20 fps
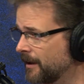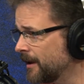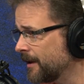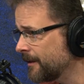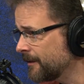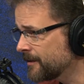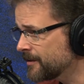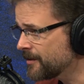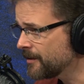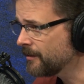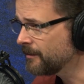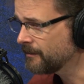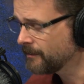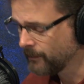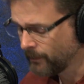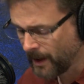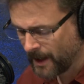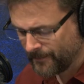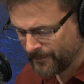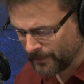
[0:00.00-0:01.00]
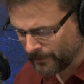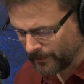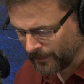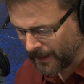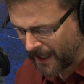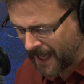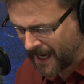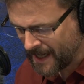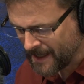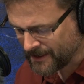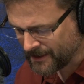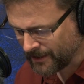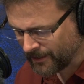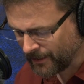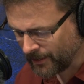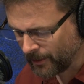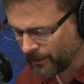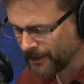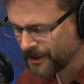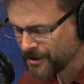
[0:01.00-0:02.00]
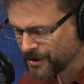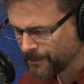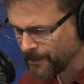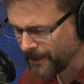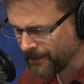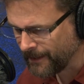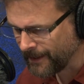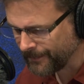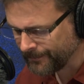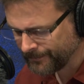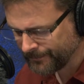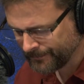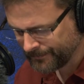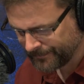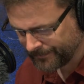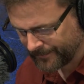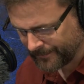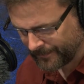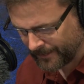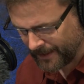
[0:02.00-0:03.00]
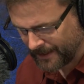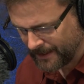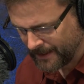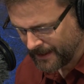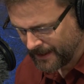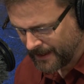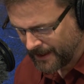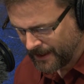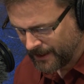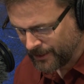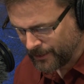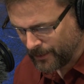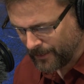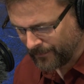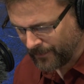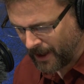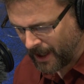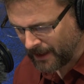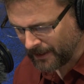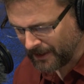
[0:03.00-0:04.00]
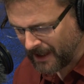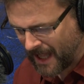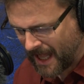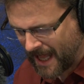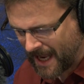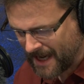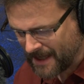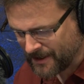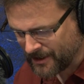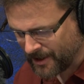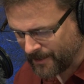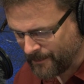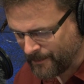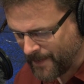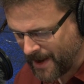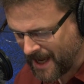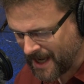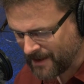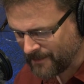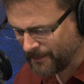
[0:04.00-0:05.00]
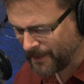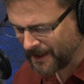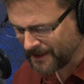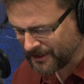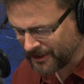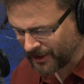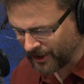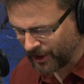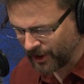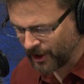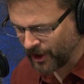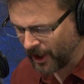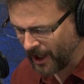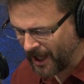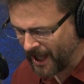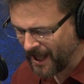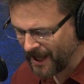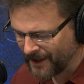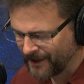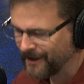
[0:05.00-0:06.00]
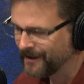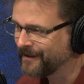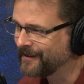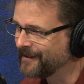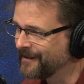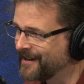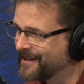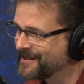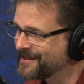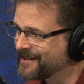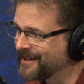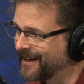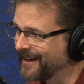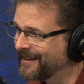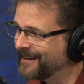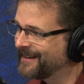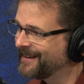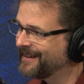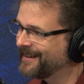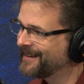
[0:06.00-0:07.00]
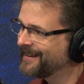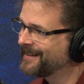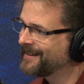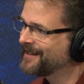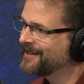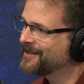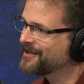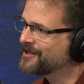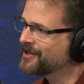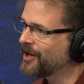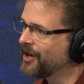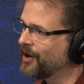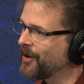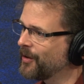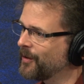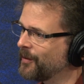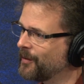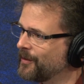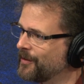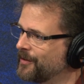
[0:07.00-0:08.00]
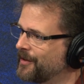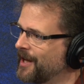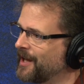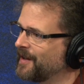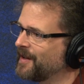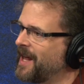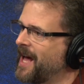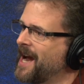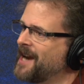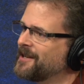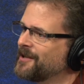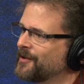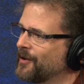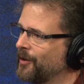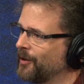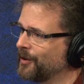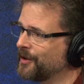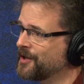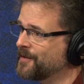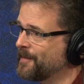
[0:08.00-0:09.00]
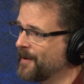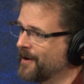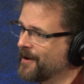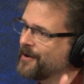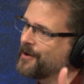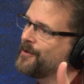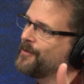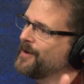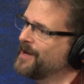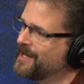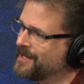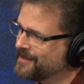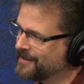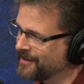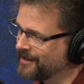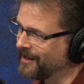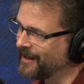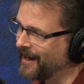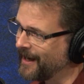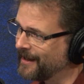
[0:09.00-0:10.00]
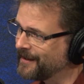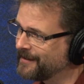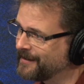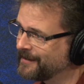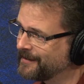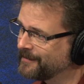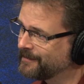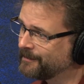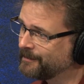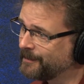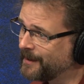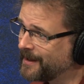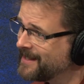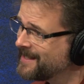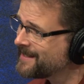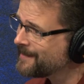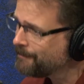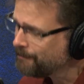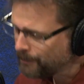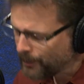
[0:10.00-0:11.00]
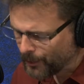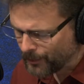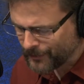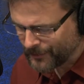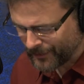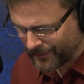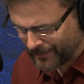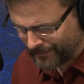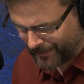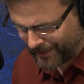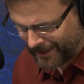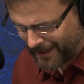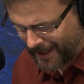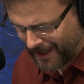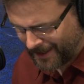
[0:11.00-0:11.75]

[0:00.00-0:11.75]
Right. So why have you lied to the Holy Spirit? Right? You have not lied to men, but to God, they say. So they lie to the Holy Spirit, who is God, but he's a person of the